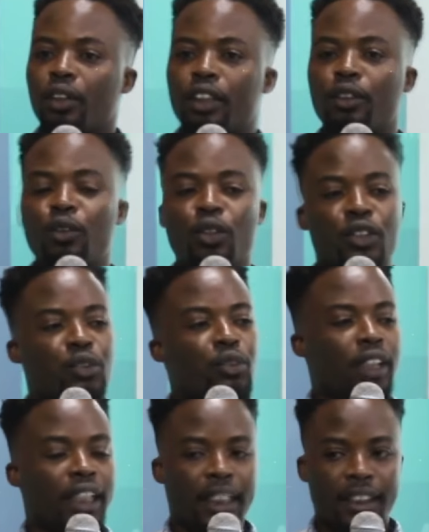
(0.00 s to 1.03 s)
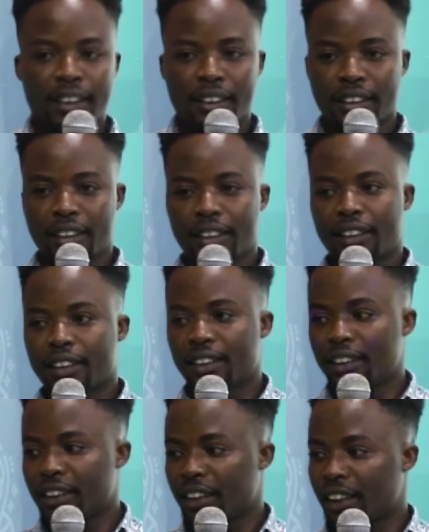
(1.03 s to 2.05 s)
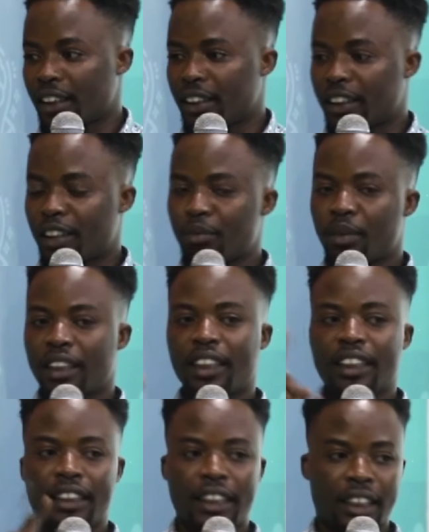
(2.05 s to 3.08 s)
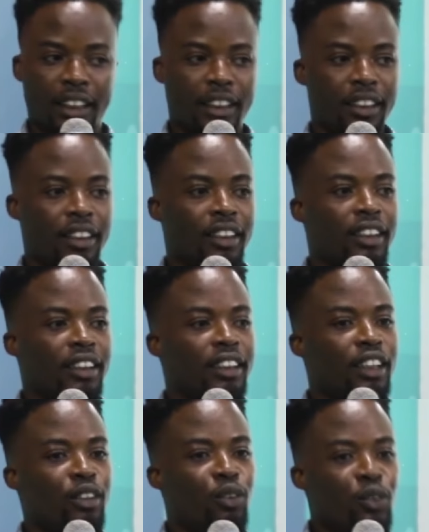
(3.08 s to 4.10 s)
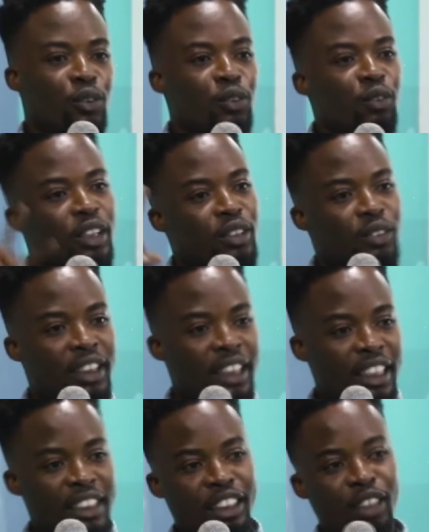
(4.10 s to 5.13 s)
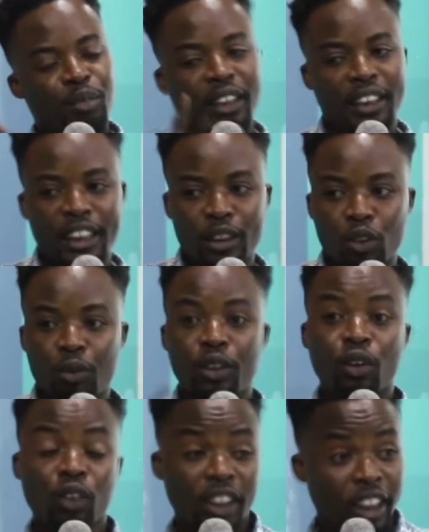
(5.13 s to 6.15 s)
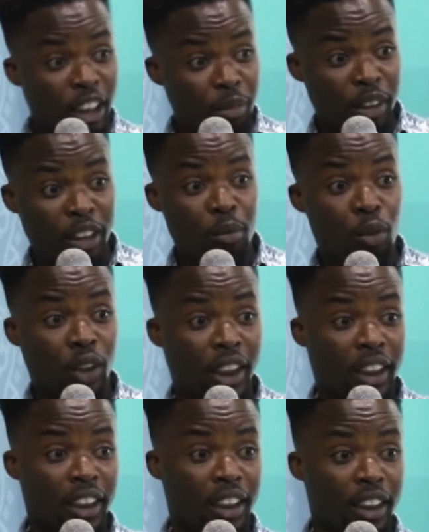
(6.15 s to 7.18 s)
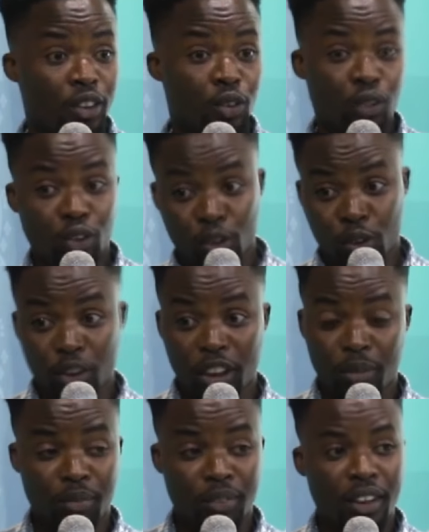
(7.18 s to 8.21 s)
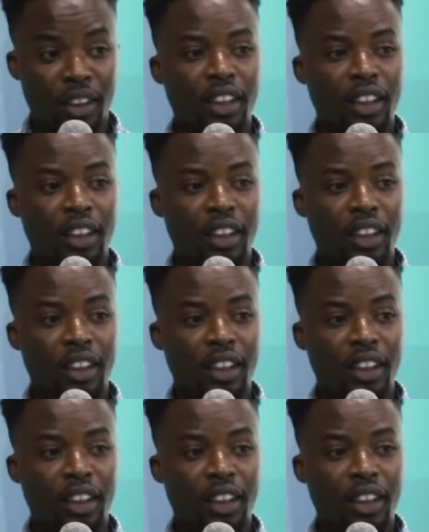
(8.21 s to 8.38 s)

He goes tonight and come back again. And those who went today and sleep at night, they will be calling him in the morning to talk to him.